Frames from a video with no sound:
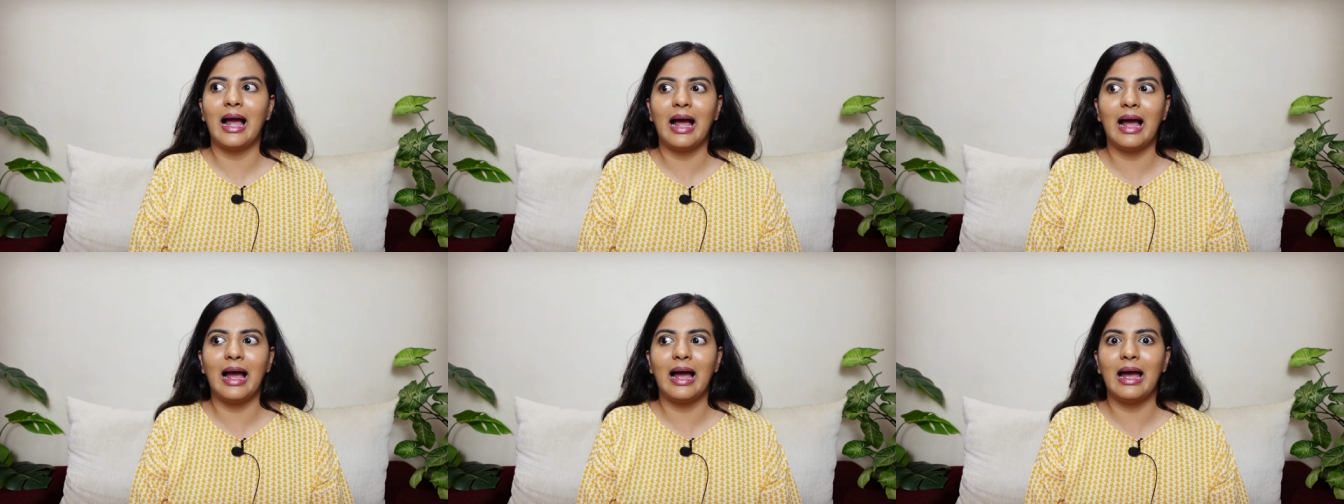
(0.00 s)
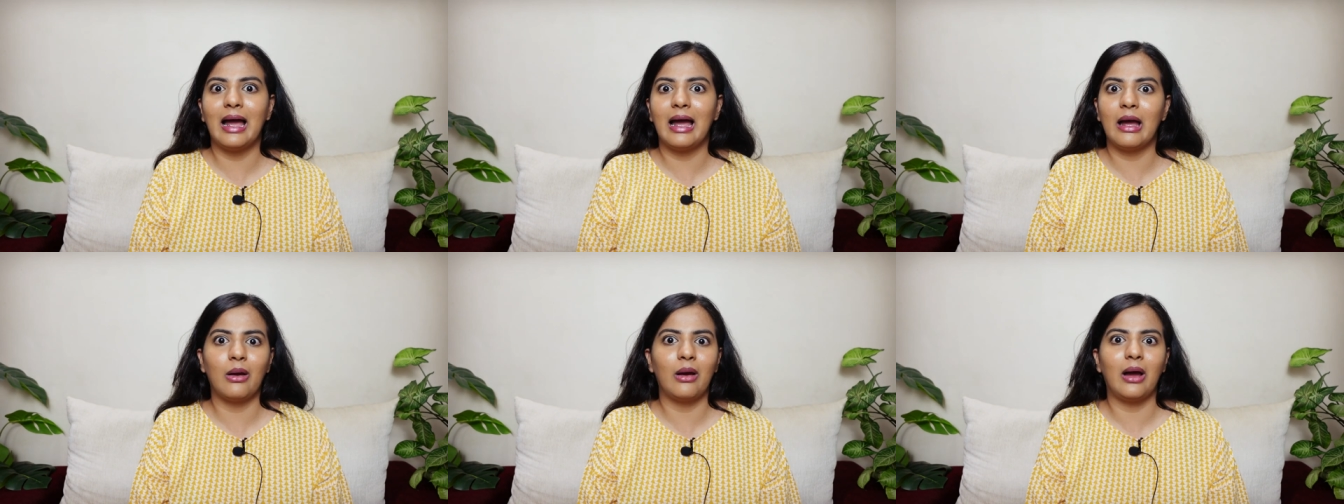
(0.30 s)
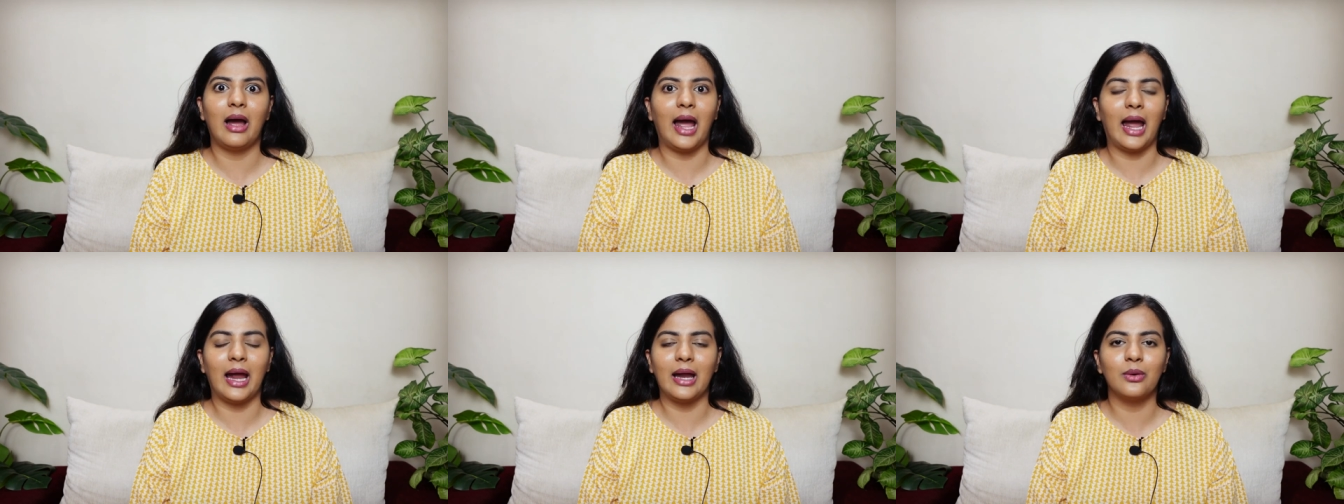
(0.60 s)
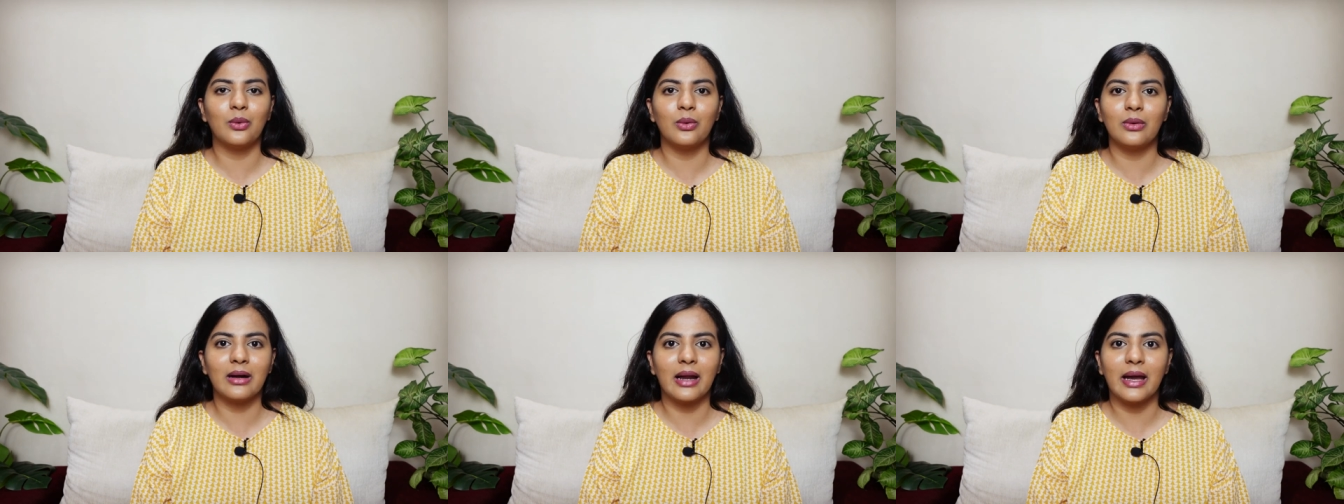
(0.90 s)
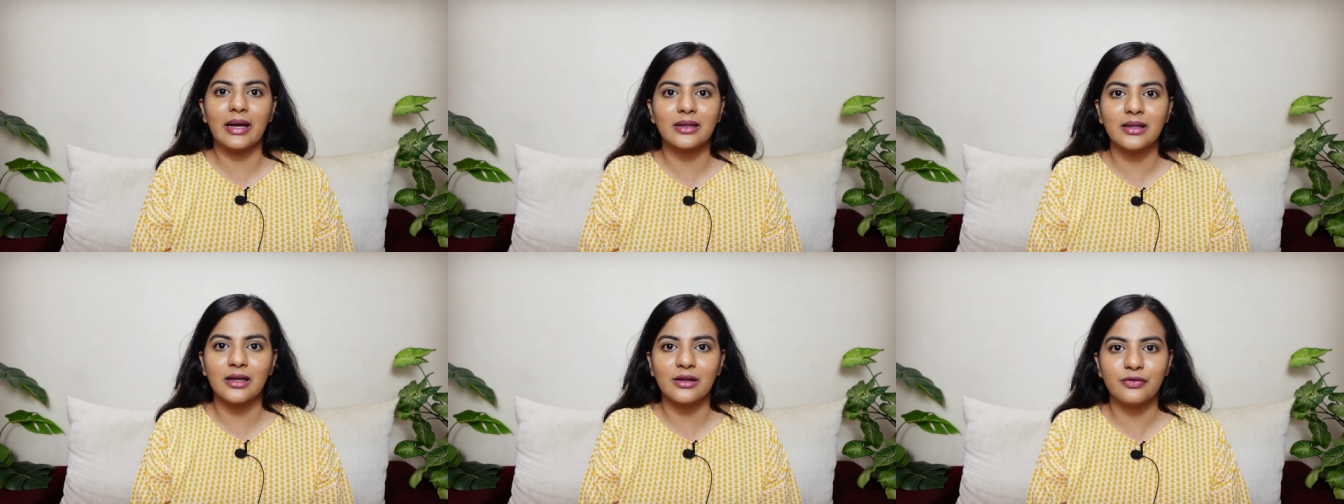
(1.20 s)
I, I don't
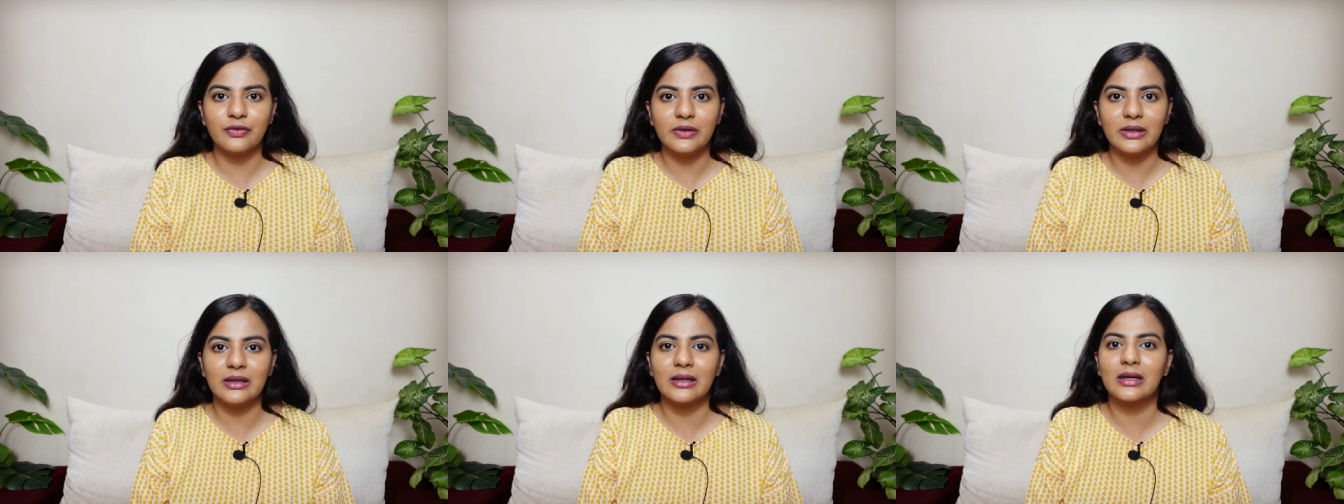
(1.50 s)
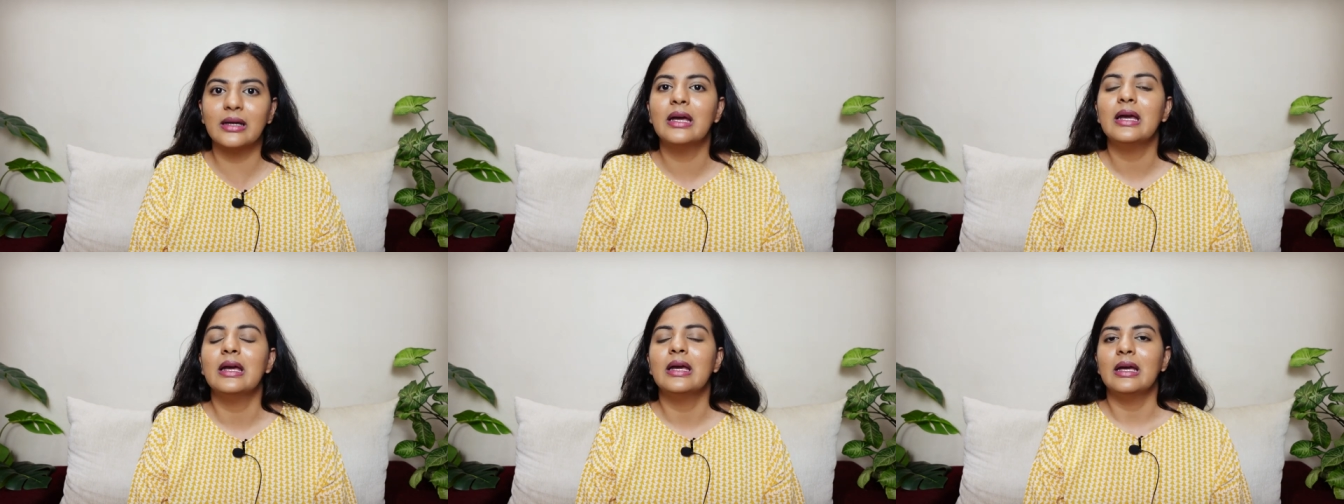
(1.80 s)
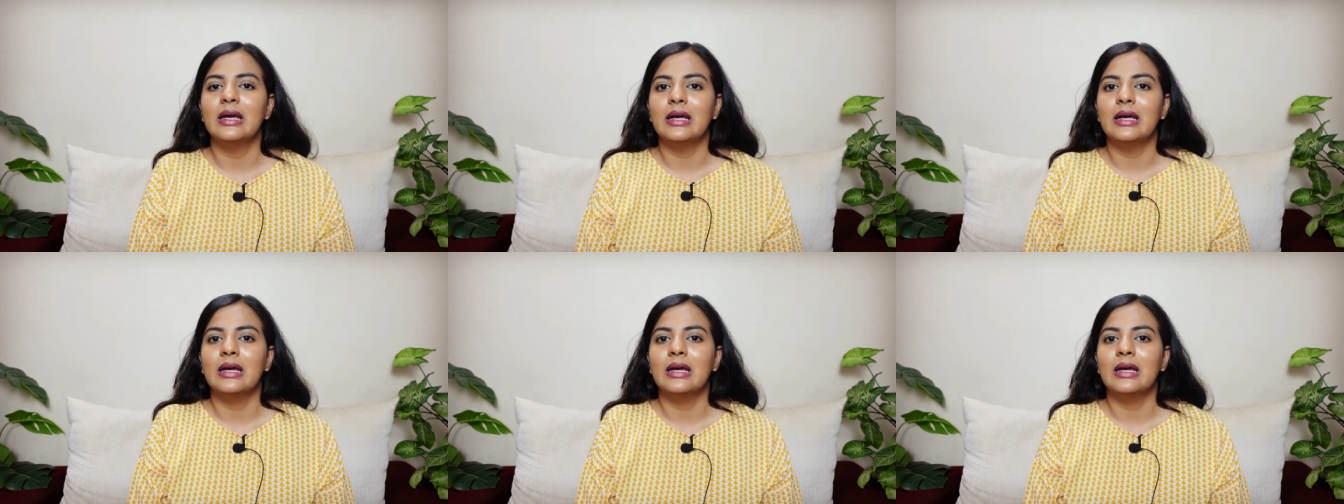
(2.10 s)
like that feeling,